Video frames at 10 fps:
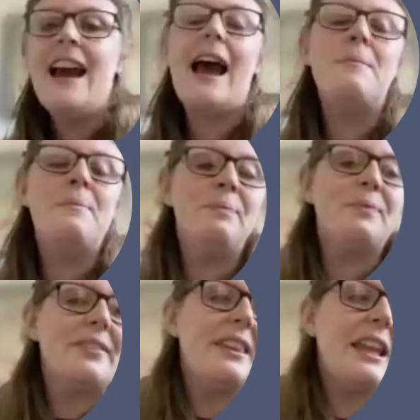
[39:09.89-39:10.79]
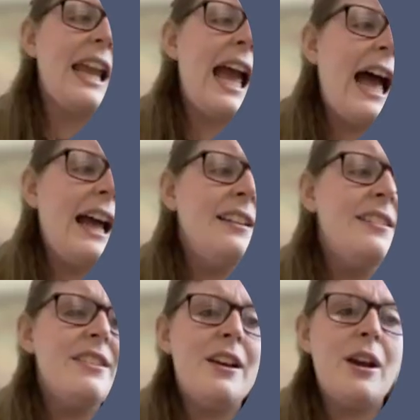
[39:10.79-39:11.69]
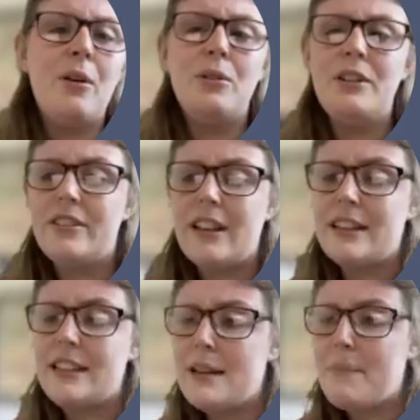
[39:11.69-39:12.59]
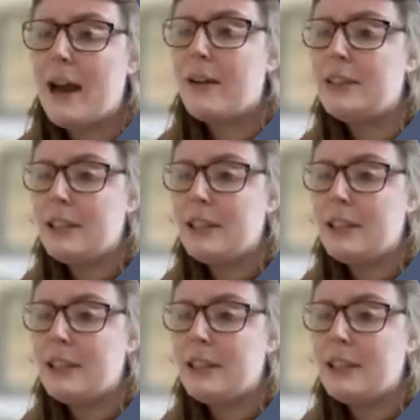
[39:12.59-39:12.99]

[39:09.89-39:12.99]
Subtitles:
And understanding about,